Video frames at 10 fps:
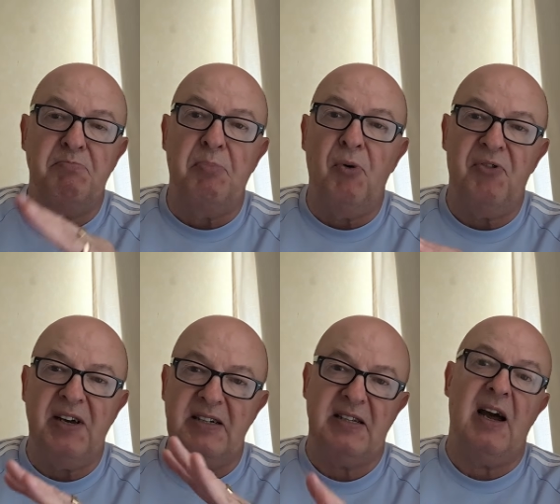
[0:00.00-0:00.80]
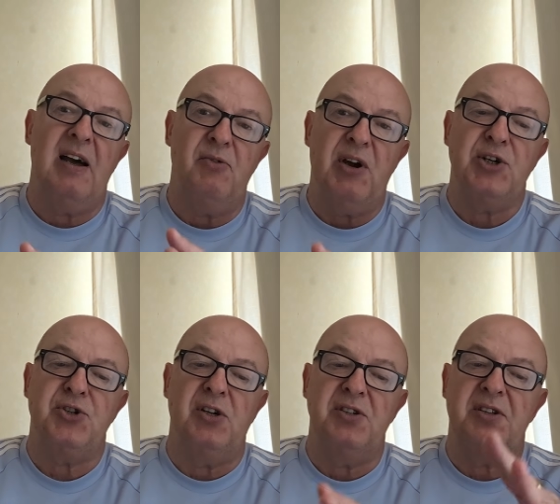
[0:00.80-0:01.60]
buffet-style
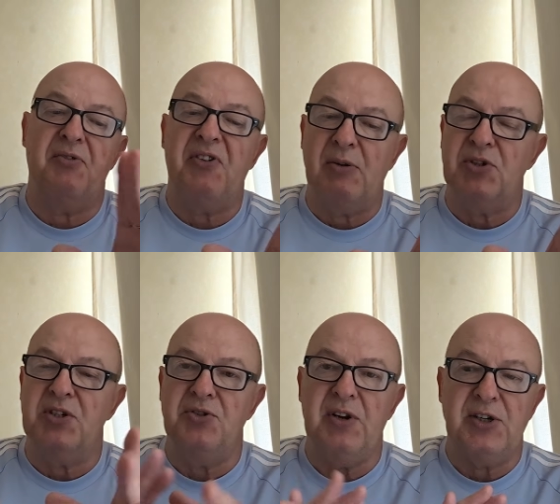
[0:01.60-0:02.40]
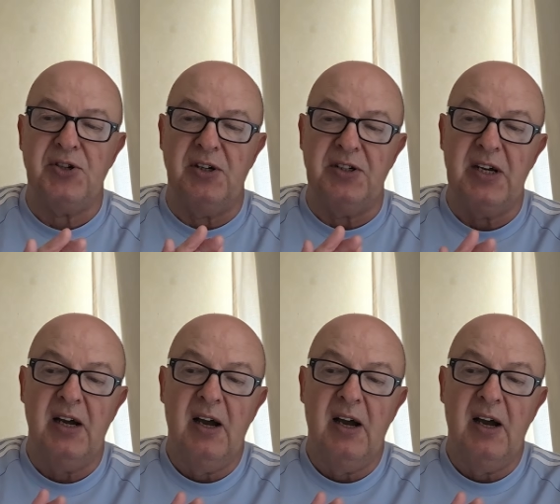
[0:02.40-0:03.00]
restaurants, the Fountains restaurant.